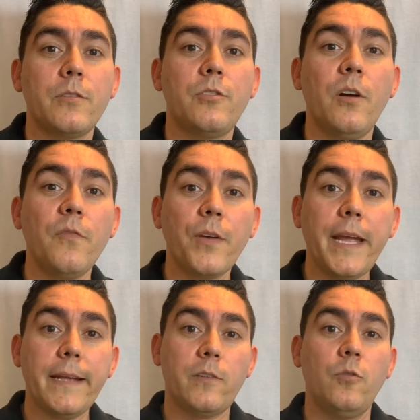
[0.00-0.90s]
so don't
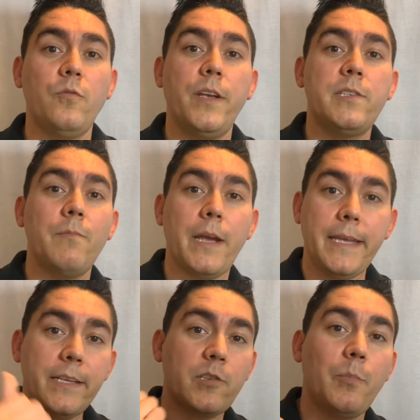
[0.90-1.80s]
forget to visit my
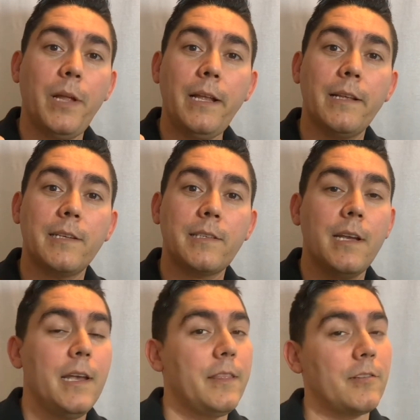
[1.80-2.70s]
Easter playlist.
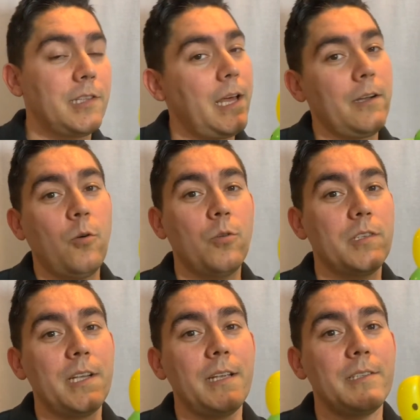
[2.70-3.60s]
There's a lot of cool
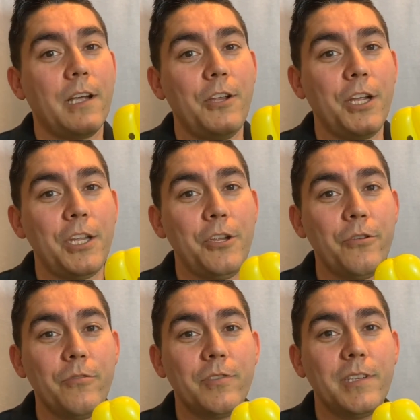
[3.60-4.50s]
designs there you can
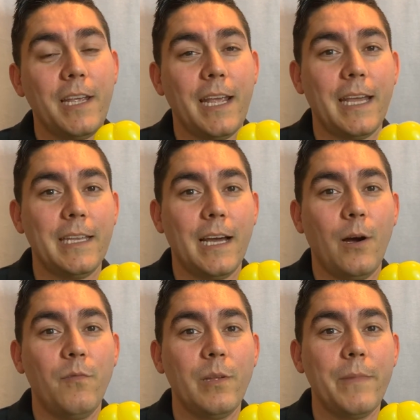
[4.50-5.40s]
use, and
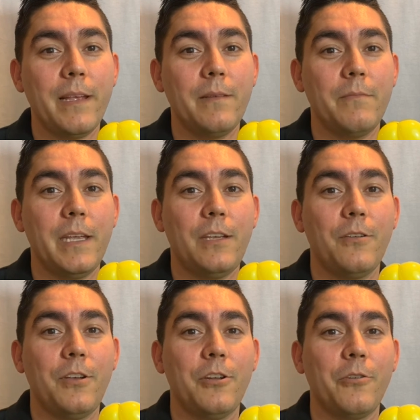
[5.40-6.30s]
hopefully make
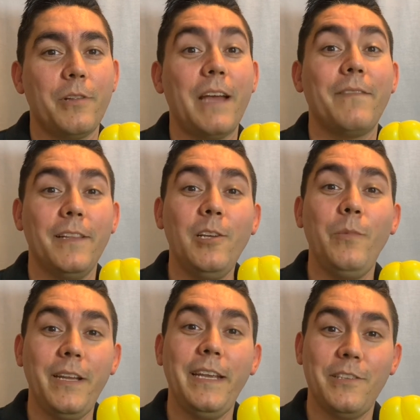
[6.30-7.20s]
you know, your life a little
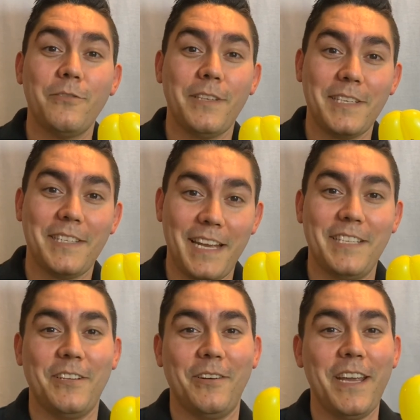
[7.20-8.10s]
bit easier these
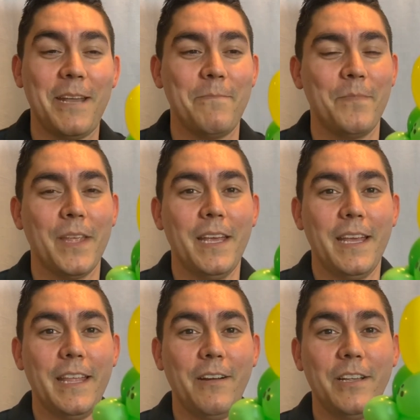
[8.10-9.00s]
days. So again,
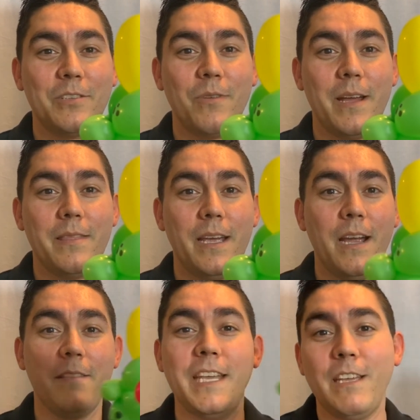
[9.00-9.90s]
there it is right
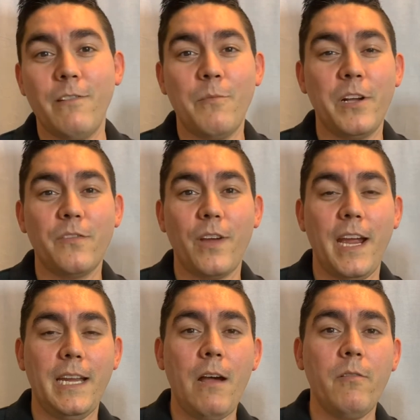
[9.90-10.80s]
there. Thank you very much for
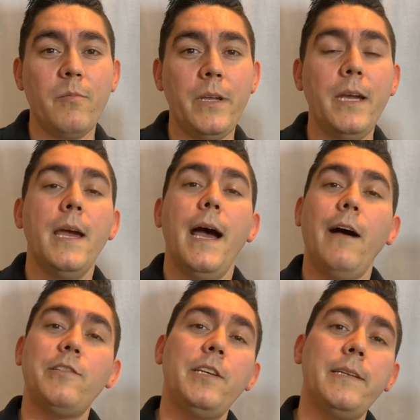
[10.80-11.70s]
hanging out with me.
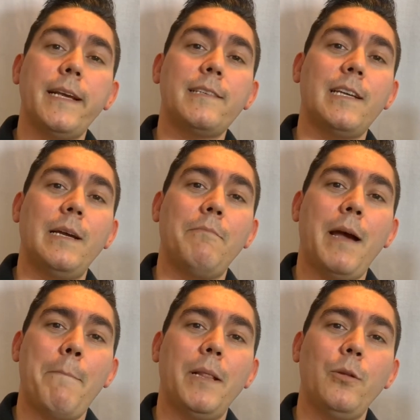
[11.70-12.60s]
I'll see you next time,
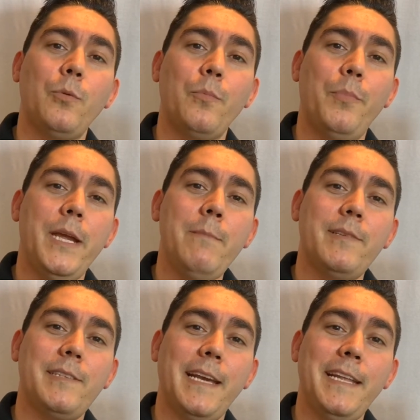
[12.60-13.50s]
my balloon
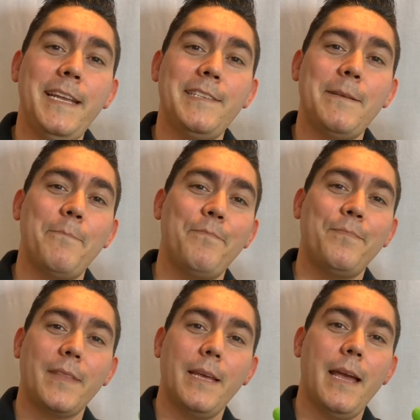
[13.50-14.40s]
peeps. Take it easy.
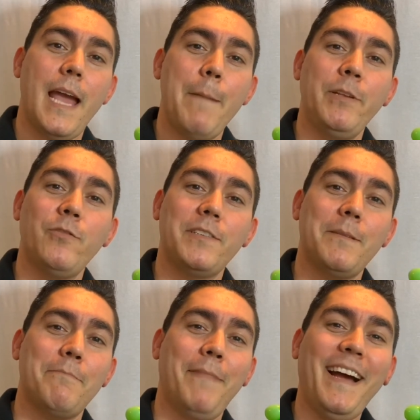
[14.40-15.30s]
Happy
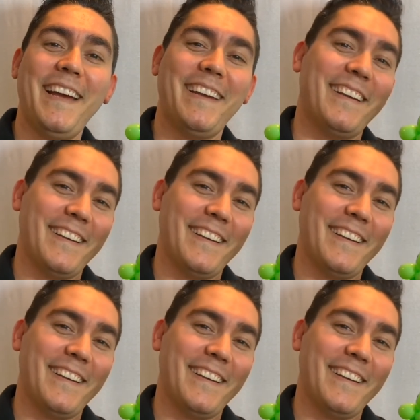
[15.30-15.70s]
twisting. Bye.